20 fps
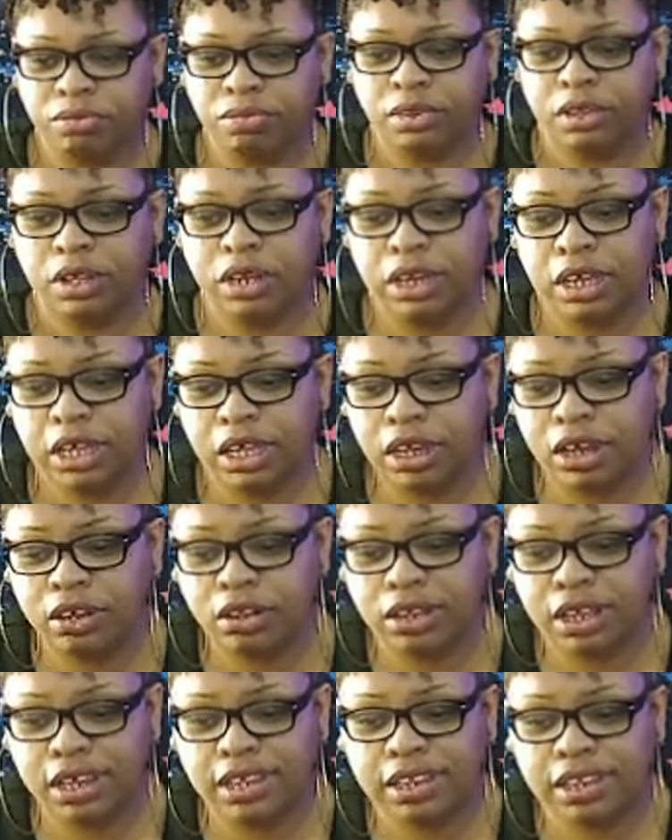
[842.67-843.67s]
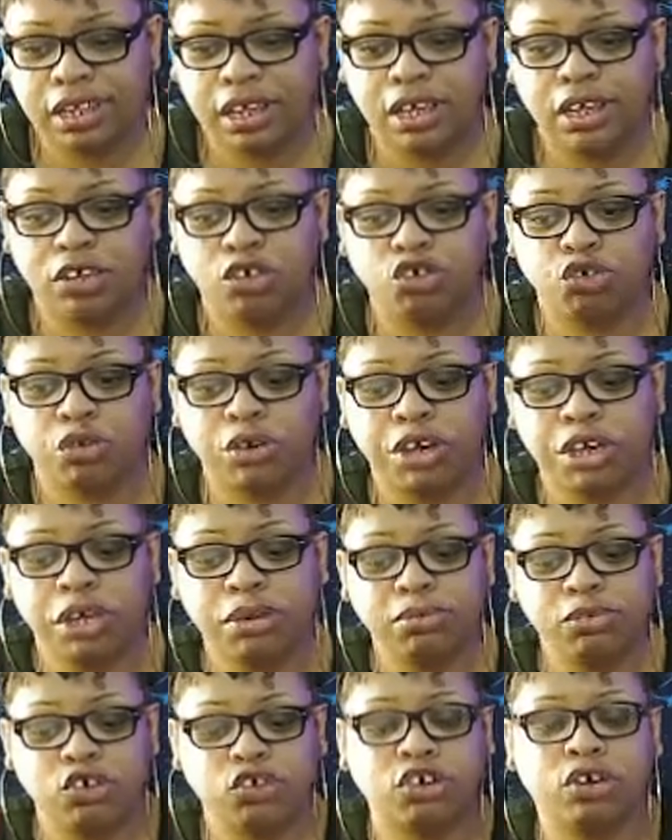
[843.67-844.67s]
Leo, they say
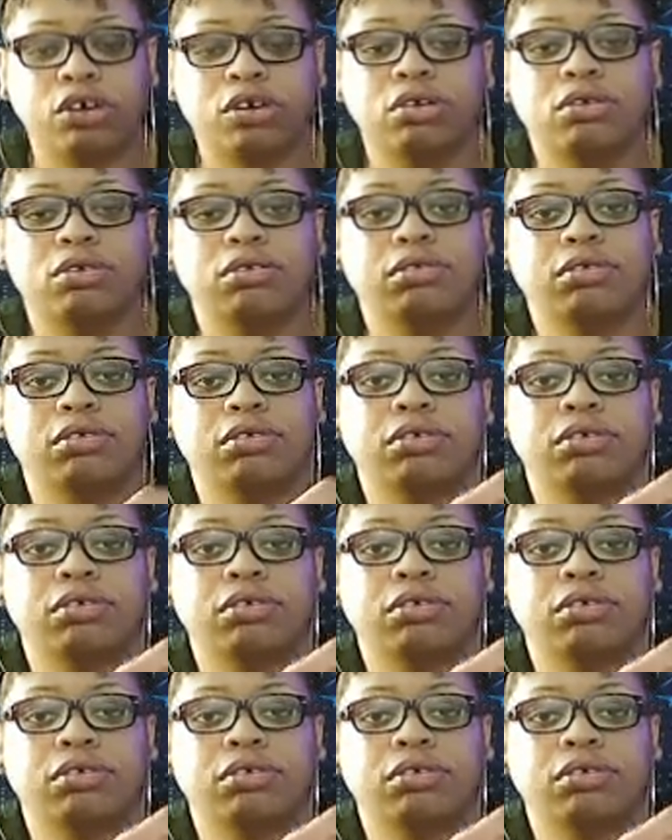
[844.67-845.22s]
dream journal.